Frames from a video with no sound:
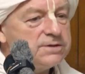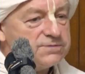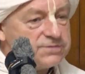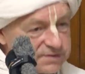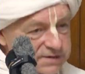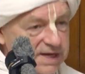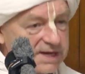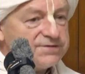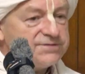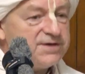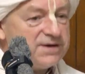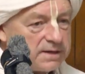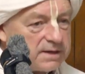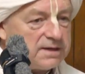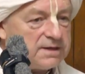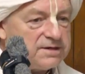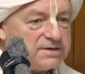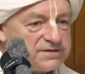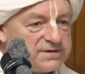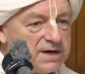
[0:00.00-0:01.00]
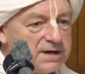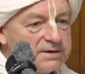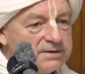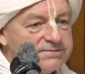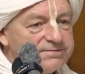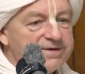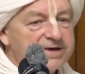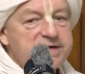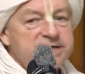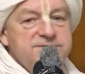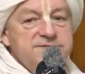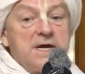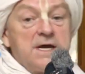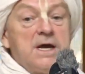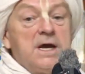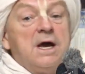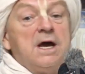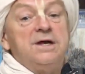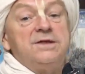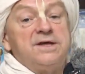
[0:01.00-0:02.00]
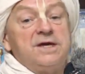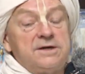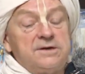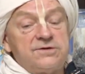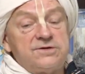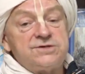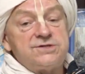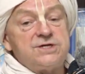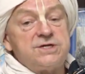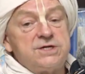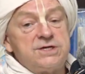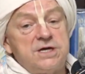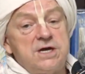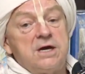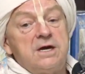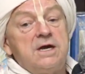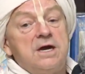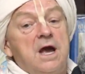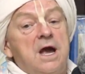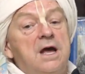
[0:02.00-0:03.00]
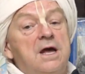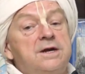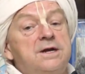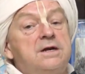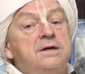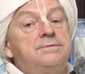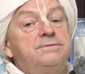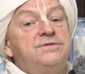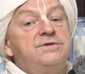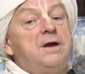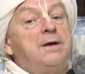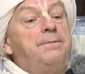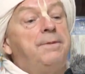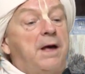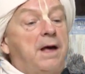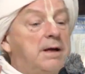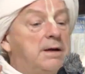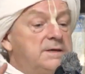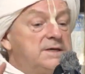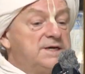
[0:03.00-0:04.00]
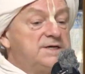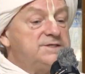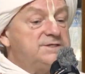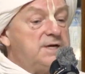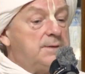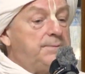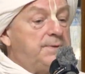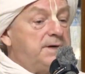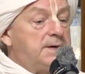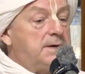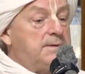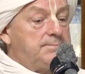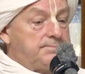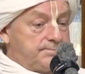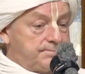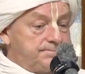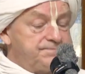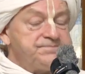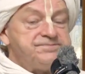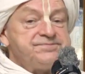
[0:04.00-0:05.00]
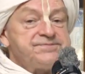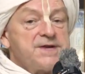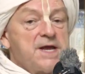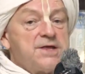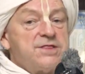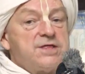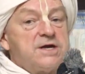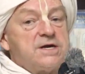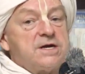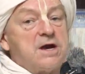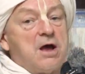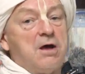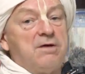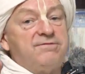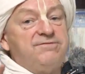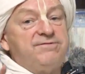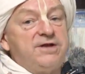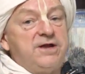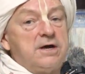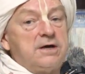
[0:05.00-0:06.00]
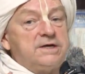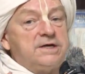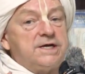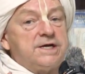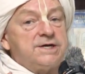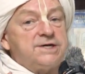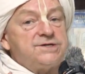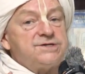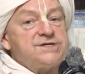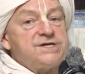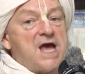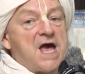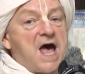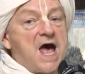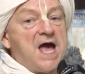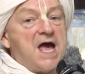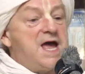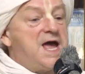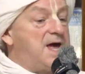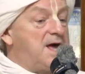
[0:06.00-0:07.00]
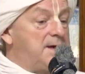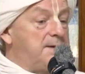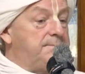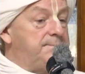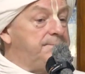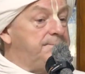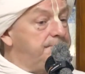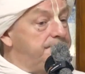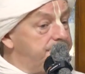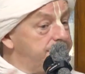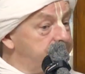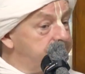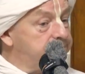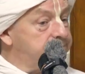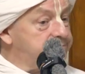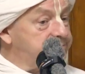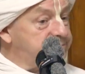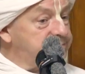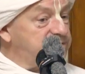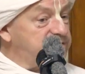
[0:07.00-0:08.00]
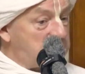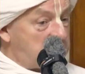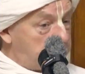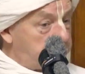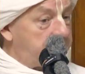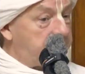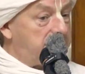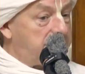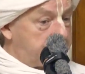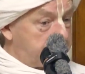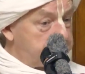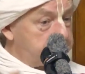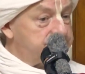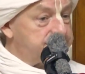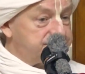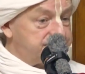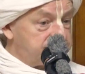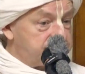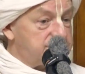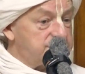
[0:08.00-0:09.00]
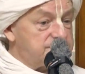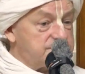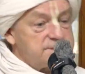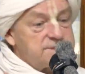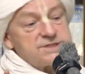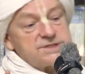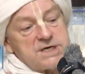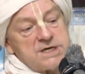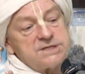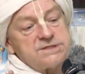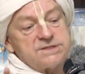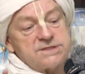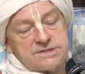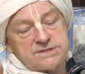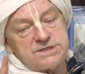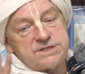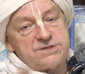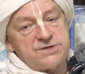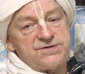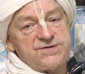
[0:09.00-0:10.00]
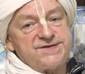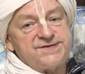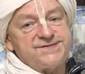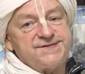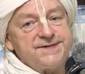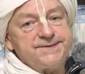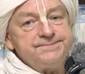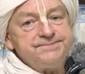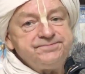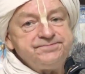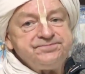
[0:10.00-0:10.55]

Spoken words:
So that's another sacrifice. And then Krishna, yajñānam japa, japanam, that of yajñas I am japa, Krishna says. It's interesting.